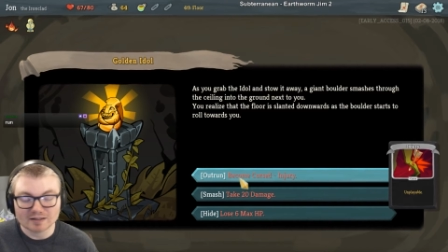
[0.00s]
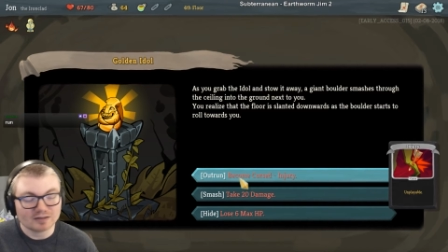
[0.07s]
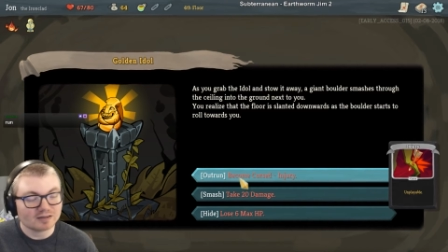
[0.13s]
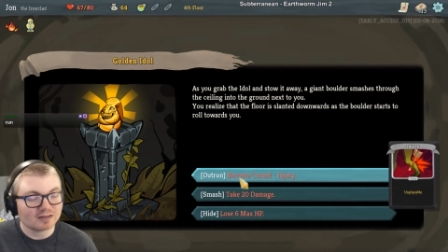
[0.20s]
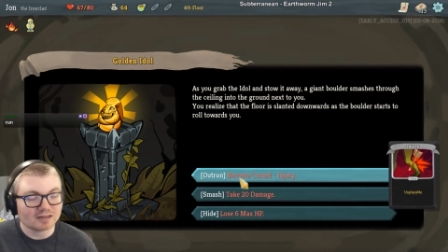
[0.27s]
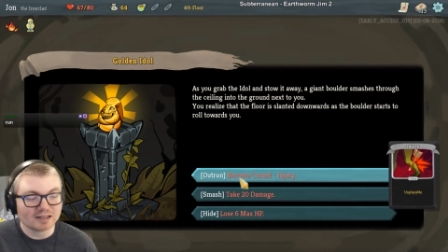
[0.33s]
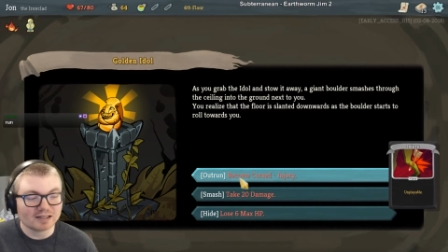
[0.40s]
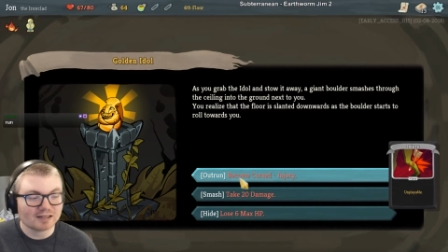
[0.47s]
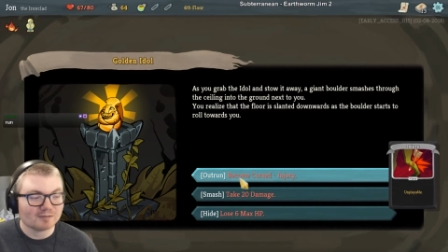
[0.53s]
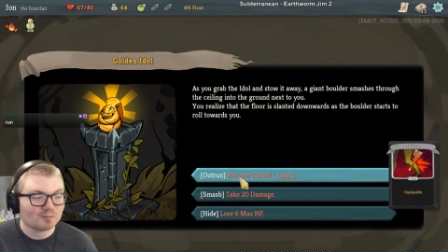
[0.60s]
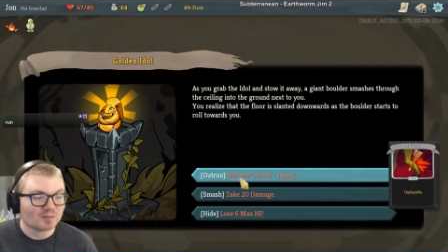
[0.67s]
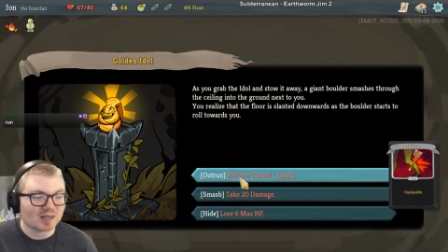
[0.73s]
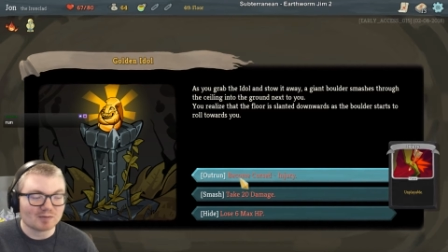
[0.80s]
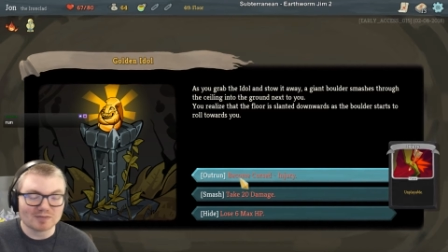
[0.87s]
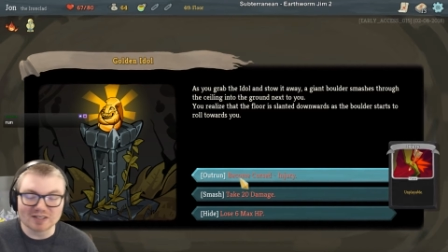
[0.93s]
yeah, alright.
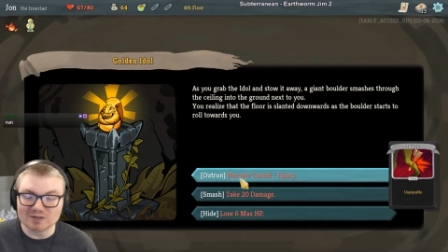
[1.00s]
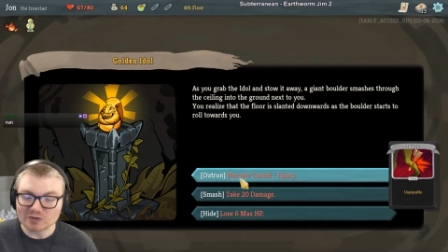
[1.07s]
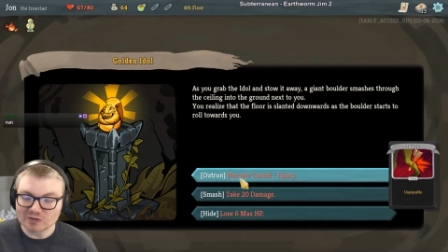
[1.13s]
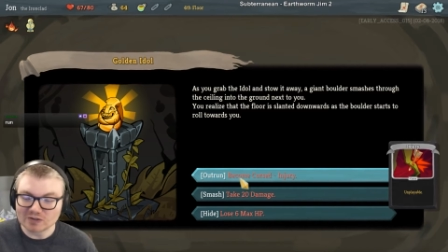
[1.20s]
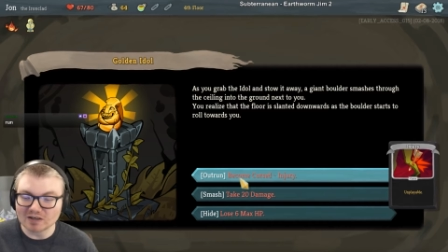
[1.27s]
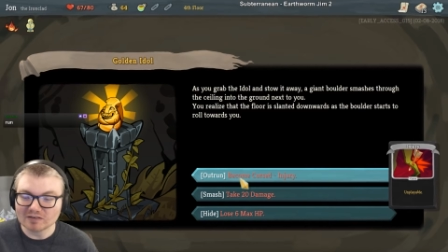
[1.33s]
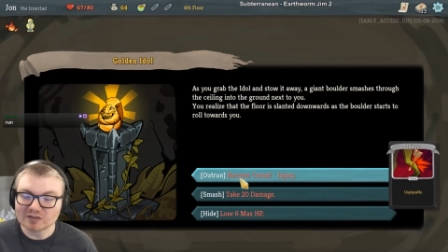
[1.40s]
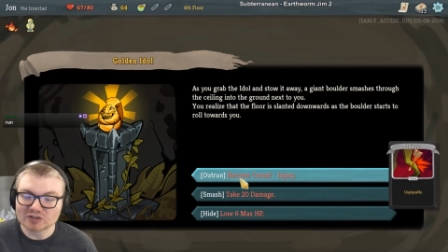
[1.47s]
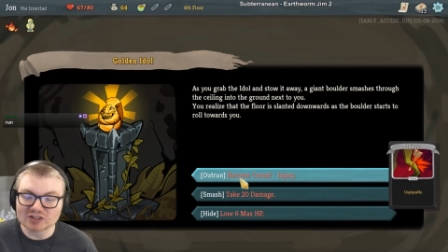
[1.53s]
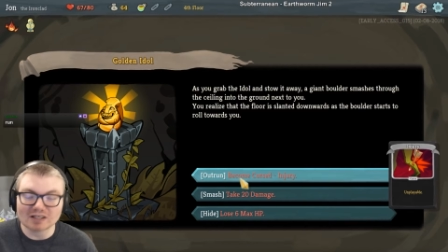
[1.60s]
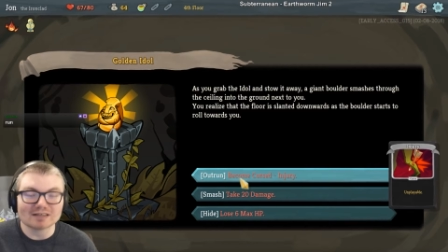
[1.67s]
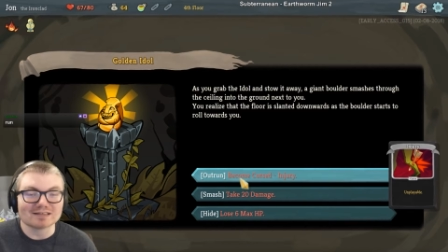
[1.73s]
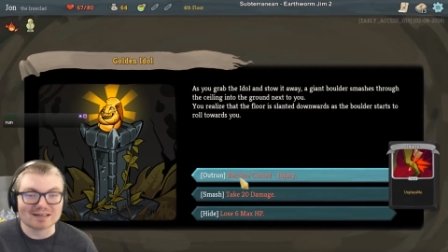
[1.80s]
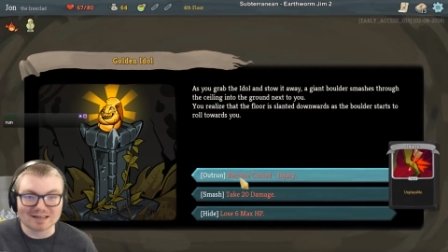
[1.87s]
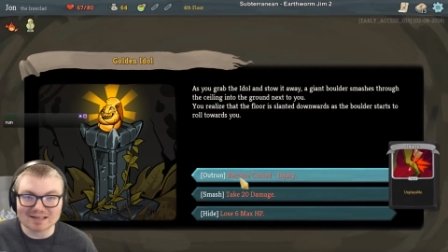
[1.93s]
I'm letting you call the
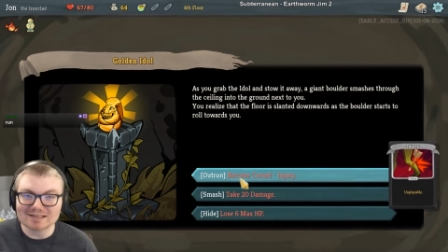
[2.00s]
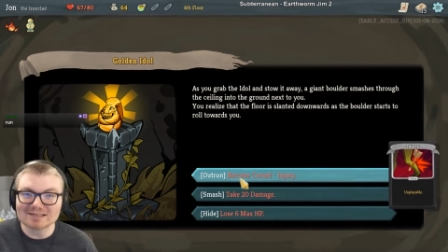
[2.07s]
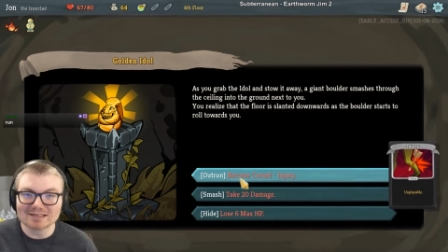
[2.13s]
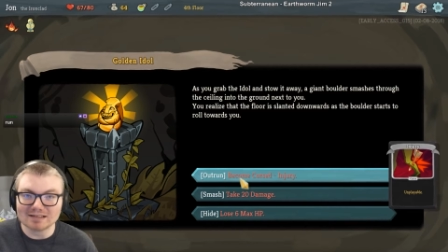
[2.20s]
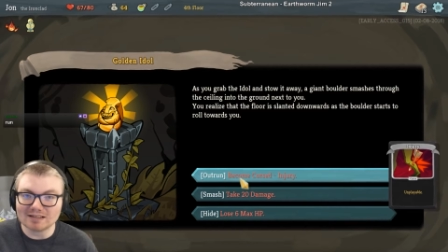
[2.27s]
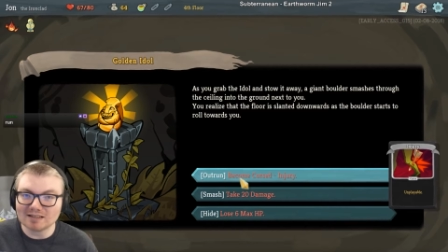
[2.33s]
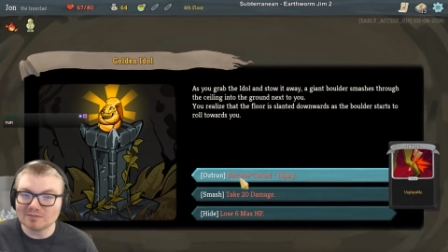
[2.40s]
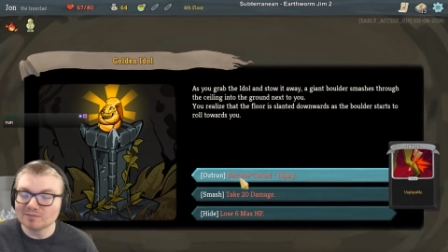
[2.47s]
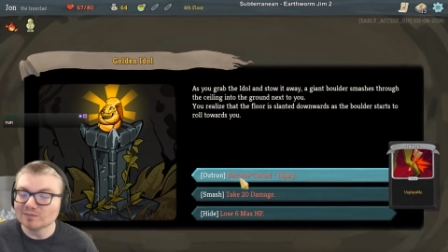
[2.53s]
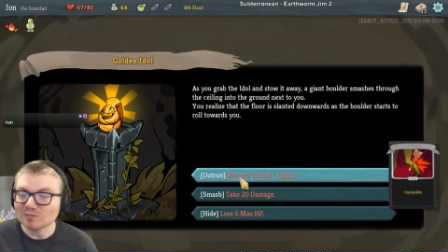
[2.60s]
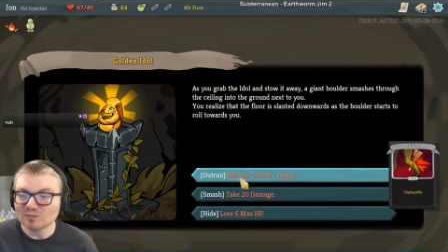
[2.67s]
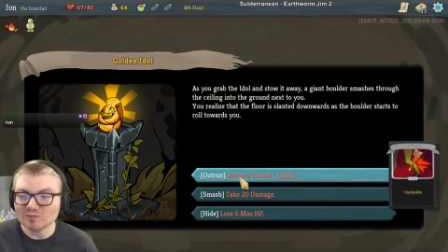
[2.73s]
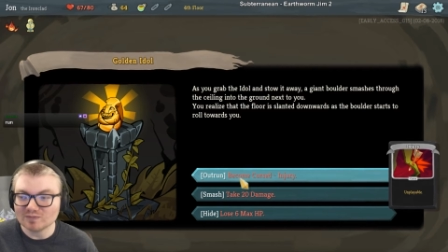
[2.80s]
shots this time,